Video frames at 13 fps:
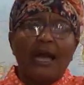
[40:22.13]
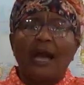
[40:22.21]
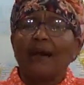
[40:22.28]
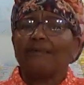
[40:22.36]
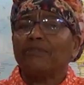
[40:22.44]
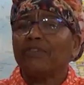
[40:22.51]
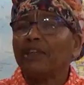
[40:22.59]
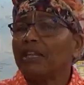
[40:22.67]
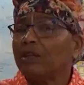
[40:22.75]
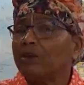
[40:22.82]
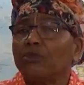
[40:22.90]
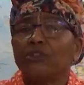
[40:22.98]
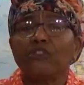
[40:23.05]
I'm
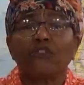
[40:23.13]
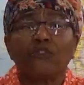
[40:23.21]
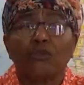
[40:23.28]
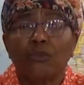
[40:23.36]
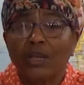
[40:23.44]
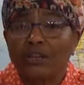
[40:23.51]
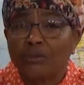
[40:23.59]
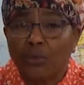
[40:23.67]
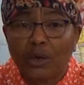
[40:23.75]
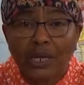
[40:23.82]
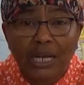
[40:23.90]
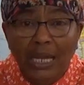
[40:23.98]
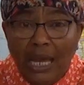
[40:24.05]
telling you, the streets
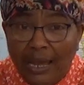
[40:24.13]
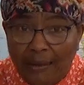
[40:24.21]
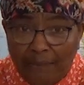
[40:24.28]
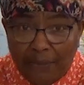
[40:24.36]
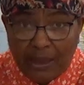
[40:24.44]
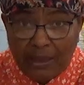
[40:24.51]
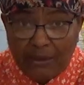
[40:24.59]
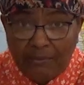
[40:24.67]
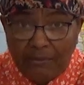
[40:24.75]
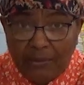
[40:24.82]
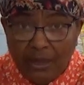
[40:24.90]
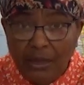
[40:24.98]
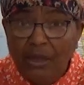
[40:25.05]
will claim them.
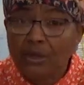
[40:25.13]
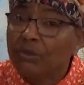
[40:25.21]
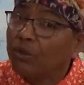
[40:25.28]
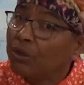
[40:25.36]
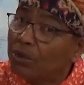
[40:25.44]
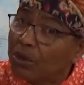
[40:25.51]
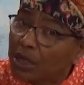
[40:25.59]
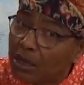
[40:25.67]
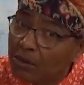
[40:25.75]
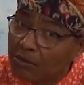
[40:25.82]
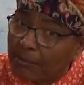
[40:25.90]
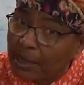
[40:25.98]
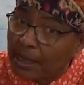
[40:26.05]
Do you
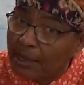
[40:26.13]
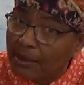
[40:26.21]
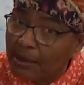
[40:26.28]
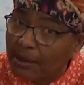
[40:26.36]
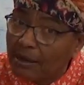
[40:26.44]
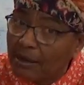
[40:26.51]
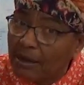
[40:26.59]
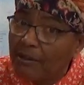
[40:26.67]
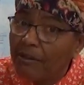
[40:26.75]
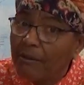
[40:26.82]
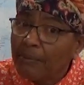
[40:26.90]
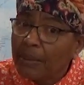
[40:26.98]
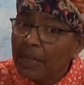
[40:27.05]
hear me?
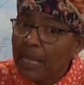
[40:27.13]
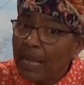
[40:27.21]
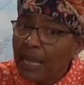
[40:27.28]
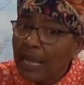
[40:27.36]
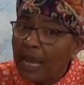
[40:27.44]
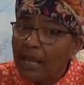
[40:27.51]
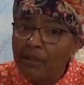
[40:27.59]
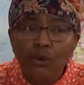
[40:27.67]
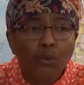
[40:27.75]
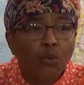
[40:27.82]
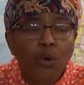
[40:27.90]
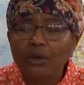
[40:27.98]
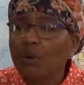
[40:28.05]
And
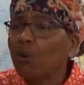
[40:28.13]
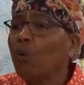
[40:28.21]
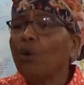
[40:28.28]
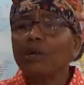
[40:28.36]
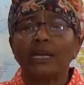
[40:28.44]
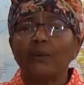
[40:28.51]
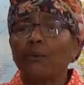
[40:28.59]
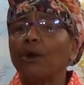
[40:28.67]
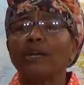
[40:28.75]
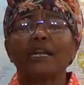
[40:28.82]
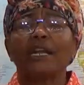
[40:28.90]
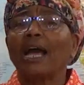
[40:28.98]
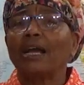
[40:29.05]
you'll wonder, where did,
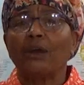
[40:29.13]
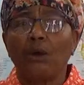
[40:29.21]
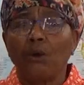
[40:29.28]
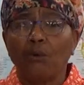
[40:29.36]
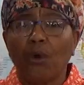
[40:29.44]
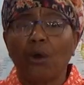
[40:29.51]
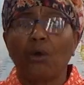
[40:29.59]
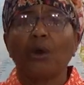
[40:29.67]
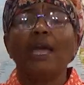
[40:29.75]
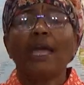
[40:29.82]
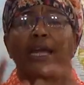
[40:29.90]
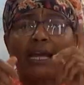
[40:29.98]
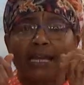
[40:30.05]
where did I go wrong?
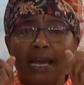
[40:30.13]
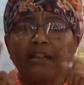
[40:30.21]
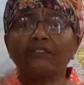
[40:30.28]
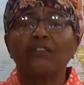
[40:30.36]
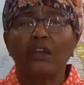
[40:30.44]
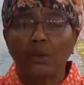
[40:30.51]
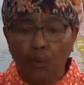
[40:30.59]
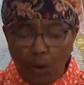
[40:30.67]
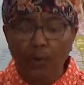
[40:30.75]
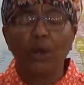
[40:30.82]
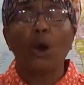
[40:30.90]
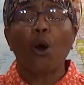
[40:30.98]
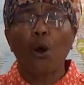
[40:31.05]
Can I tell you where
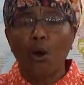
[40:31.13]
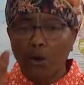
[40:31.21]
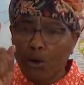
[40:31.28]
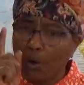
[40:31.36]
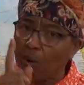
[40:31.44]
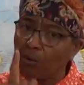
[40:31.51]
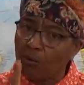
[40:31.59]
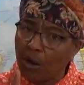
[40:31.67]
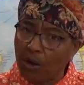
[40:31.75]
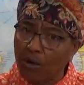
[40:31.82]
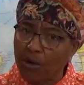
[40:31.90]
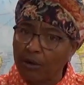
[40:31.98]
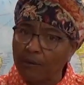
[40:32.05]
we all go
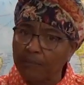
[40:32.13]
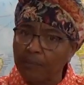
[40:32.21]
wrong?